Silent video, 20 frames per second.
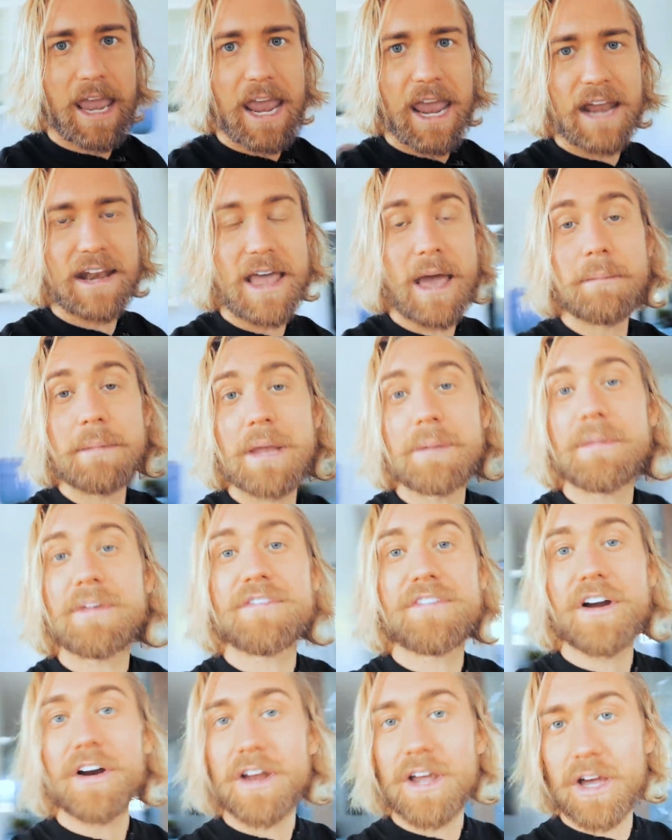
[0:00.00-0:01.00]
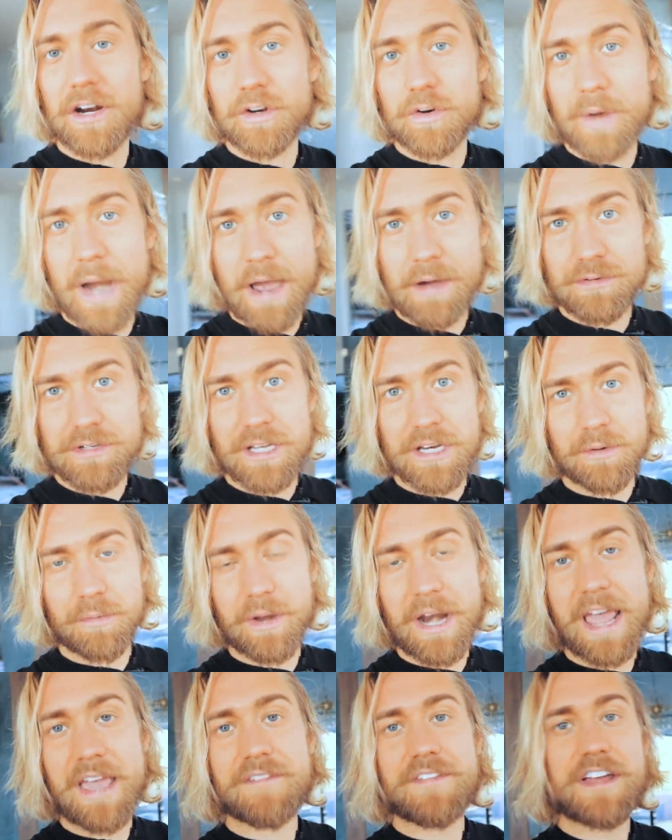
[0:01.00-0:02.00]
And that made me very ungrounded. And
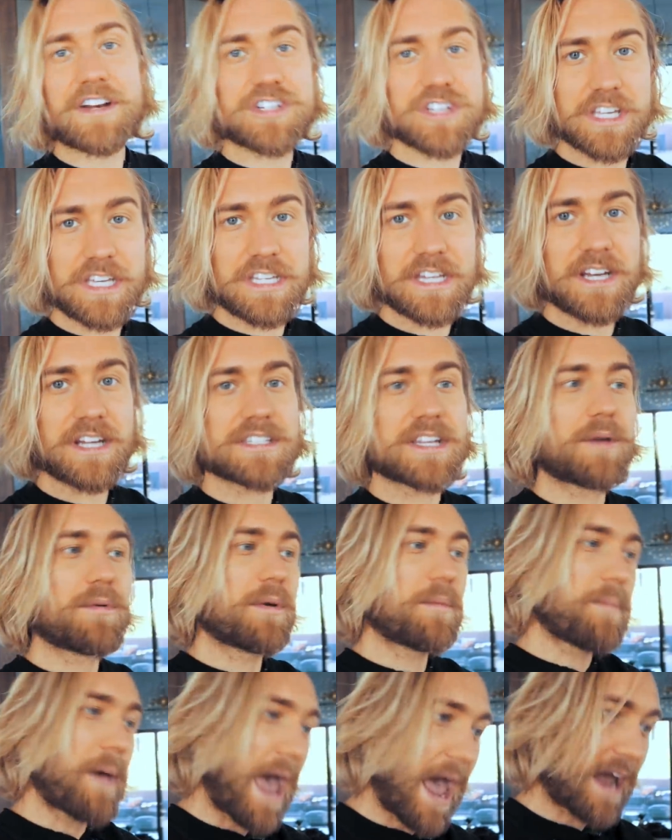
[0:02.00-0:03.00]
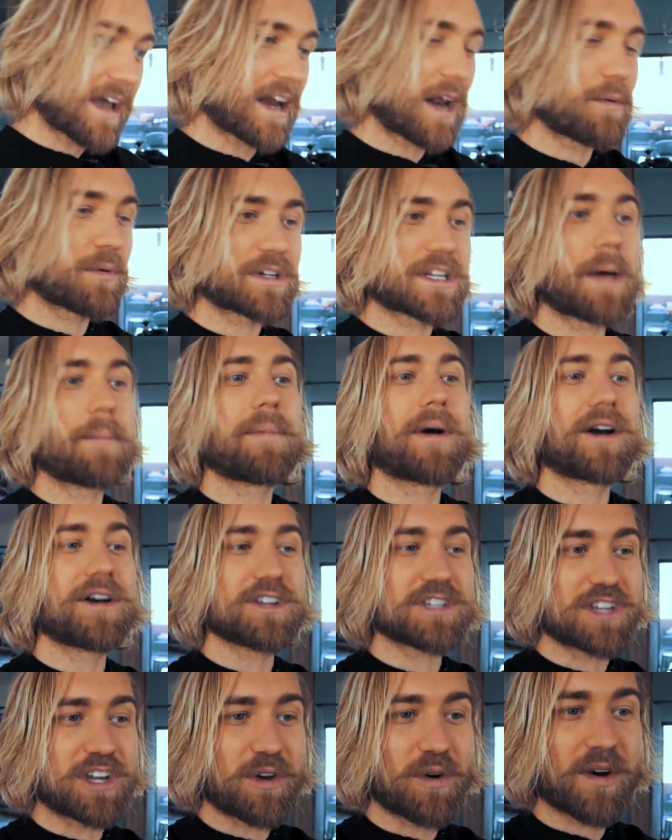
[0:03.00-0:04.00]
what I eventually did is I went back and I worked at
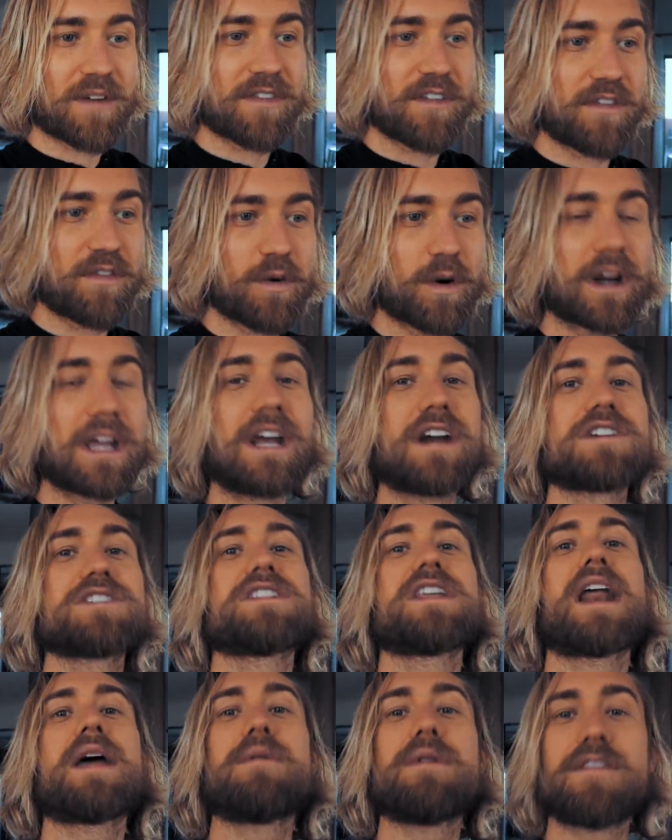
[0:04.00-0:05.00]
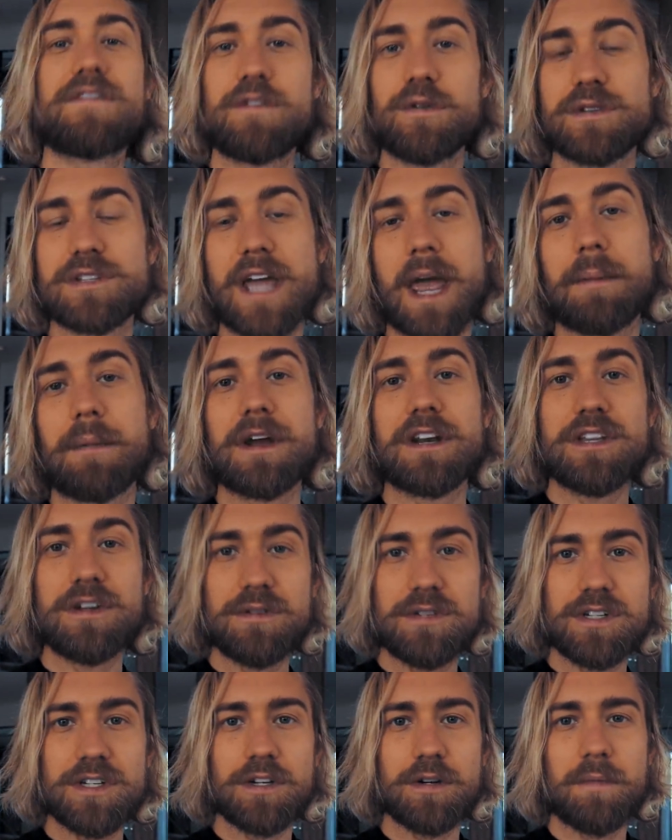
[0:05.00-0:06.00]
Barney's New York for 4 years, then I went full-time on
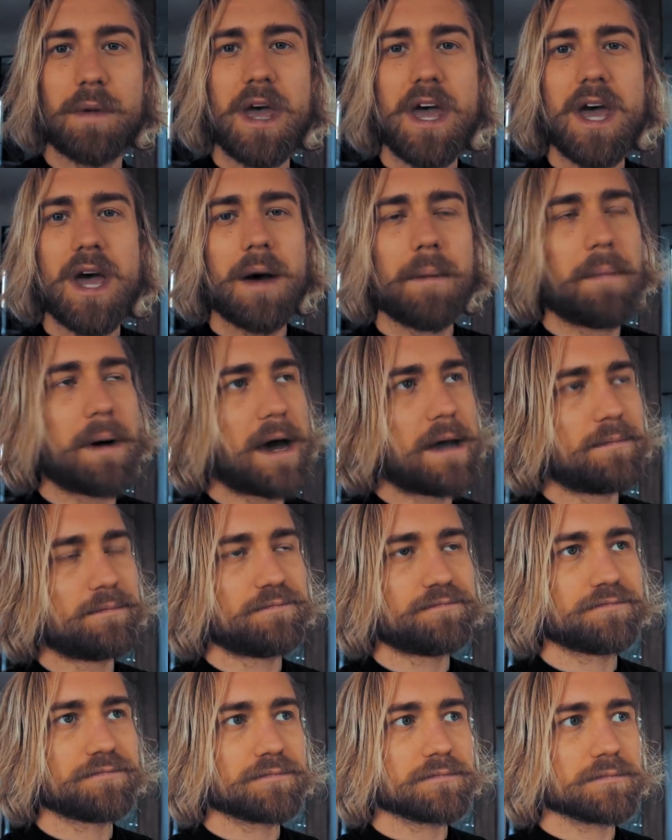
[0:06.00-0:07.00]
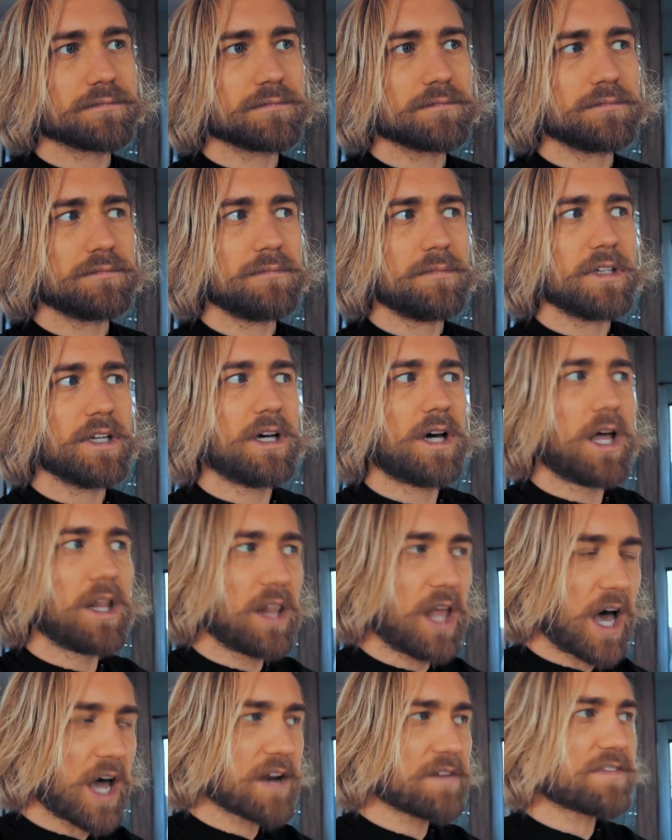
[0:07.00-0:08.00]
YouTube. But a
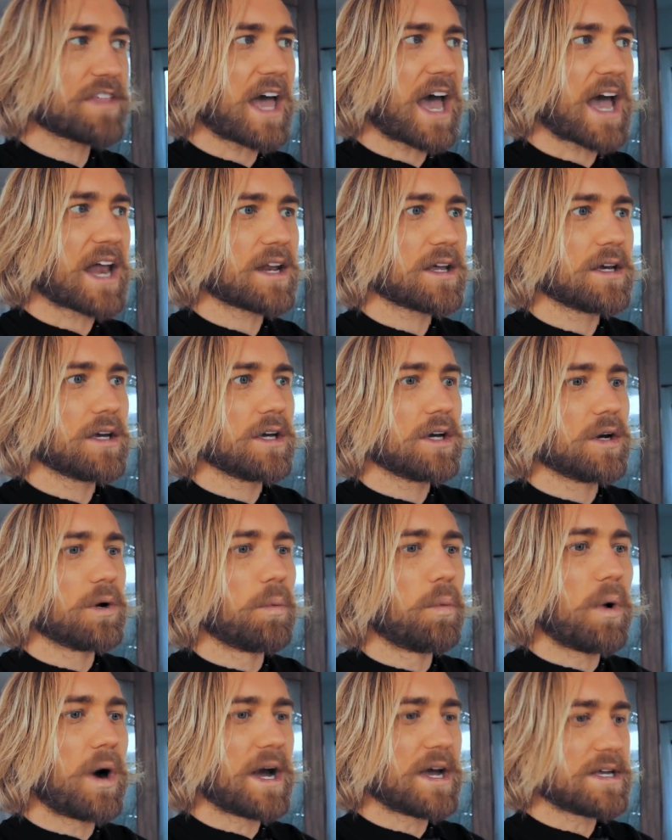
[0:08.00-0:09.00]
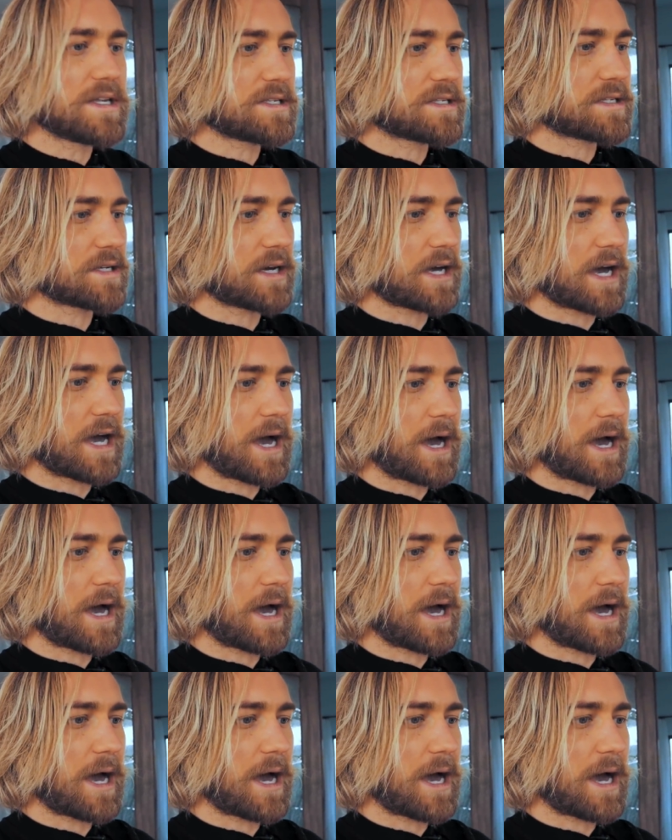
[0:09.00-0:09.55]
lot of that was